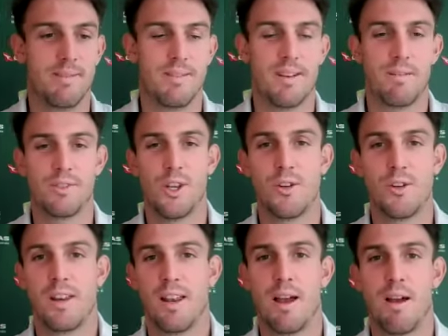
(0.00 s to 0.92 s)
I've
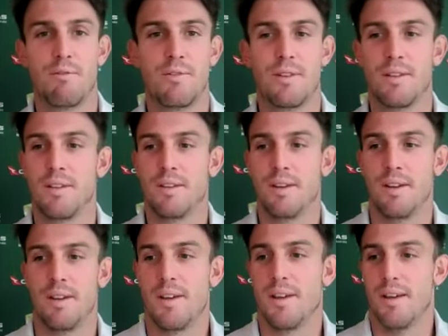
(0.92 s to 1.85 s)
certainly loved
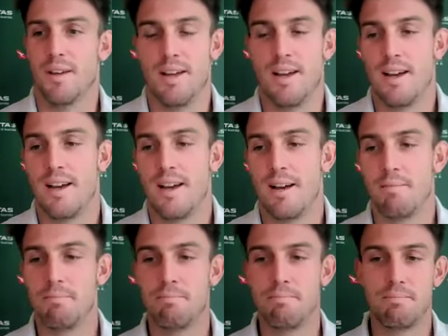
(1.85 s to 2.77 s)

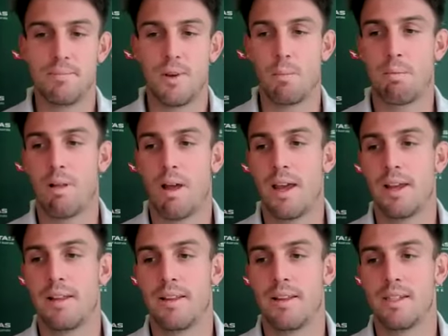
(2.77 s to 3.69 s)

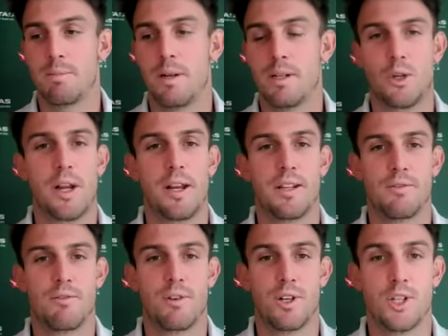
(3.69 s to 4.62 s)
playing as much
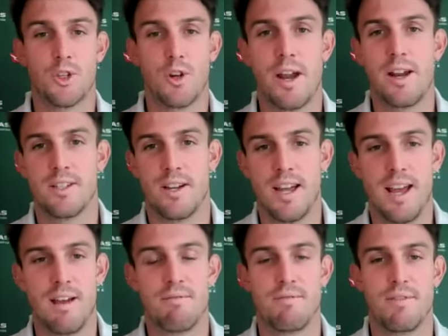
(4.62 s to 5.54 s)
cricket for Australia as I
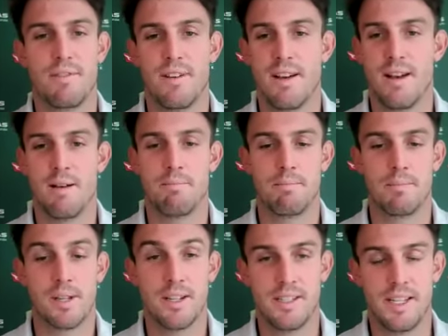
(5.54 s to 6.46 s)
have
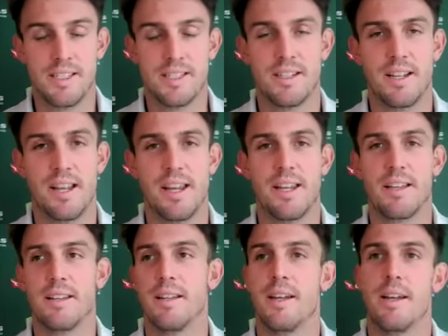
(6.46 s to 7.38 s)
consistently.